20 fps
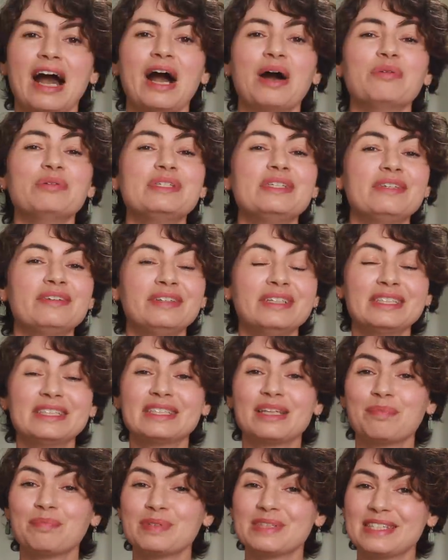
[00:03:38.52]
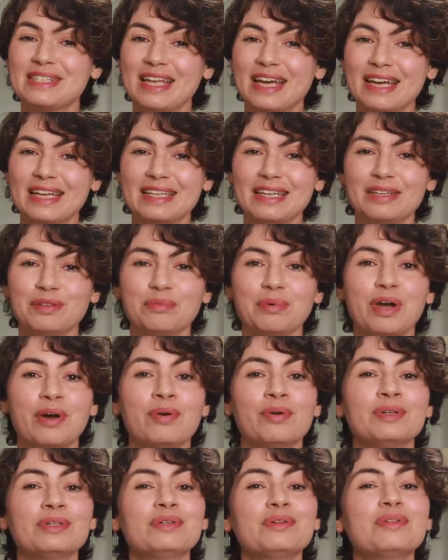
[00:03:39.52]
Our searing step is done and we're
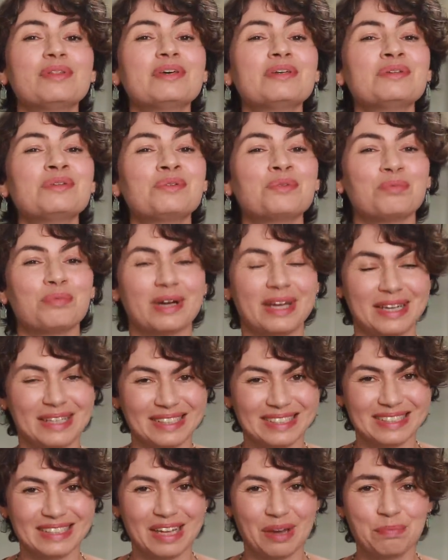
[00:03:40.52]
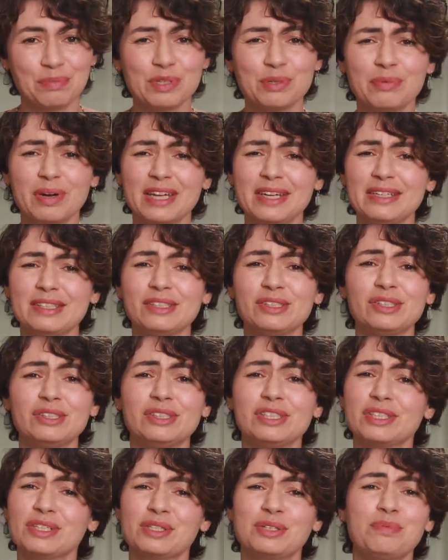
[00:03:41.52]
on to the sweating step. Sweating
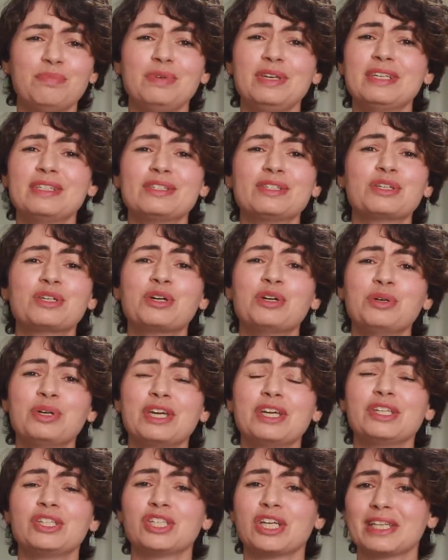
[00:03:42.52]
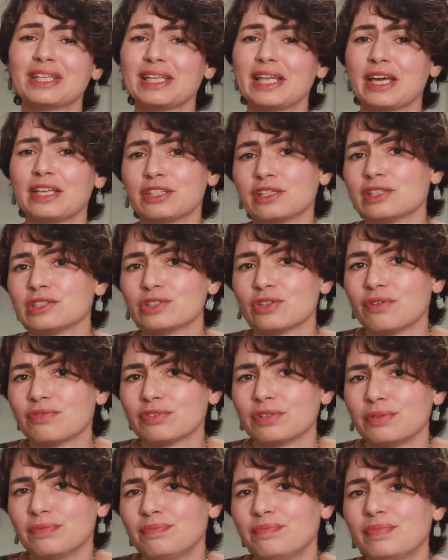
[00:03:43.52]
just means cooking gently until
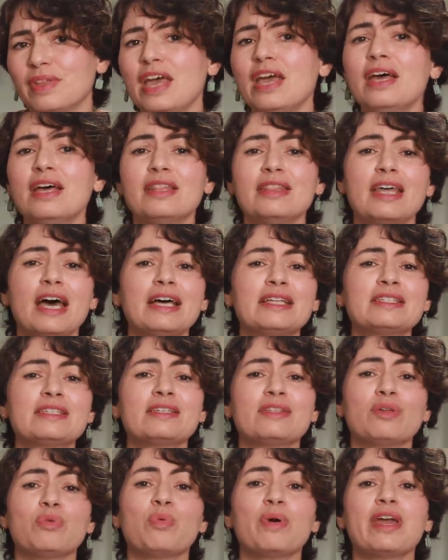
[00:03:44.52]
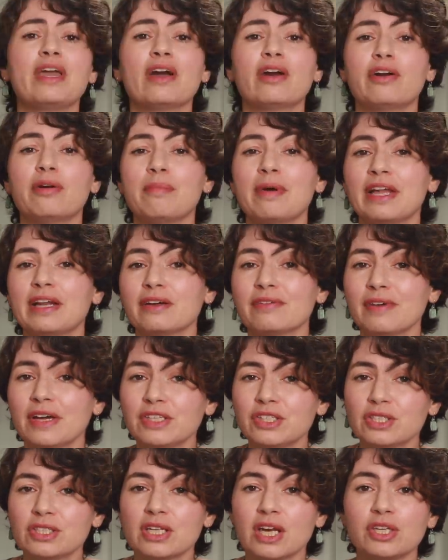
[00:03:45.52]
soft. That's the way aromatic
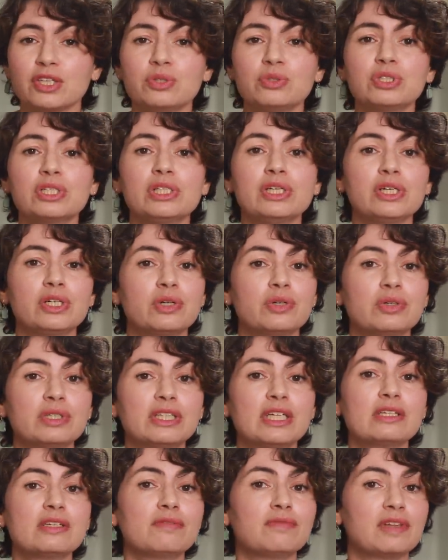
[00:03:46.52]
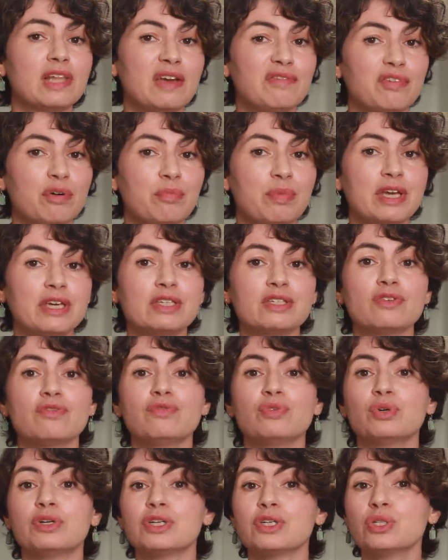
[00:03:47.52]
veggies are usually cooked as a flavor base
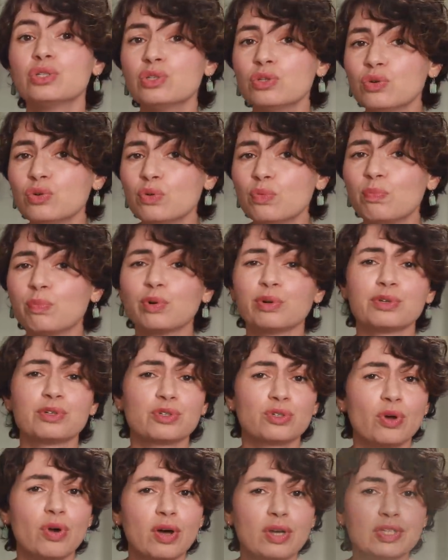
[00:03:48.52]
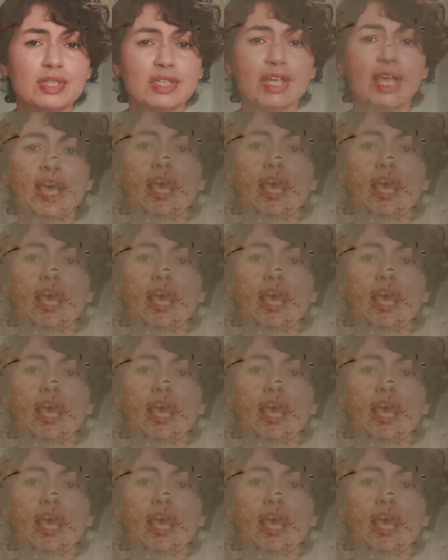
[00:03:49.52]
for a soup or a sauce.